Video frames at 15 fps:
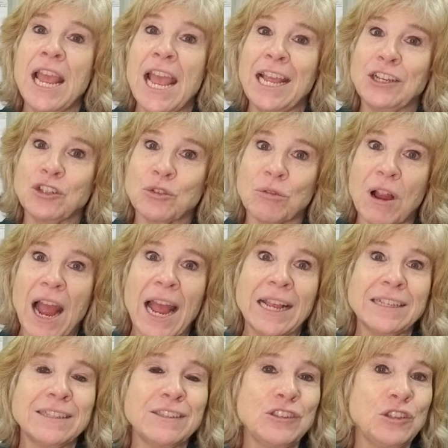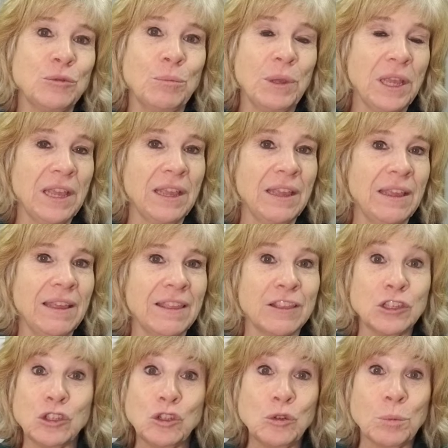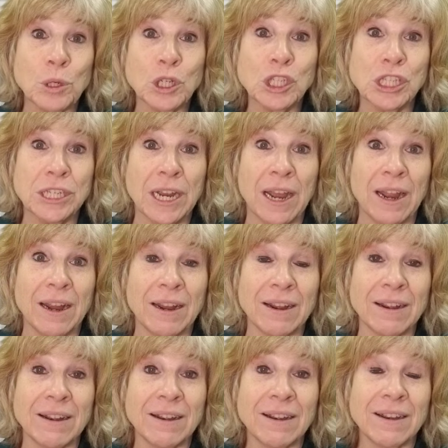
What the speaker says: and tries to be the superstar,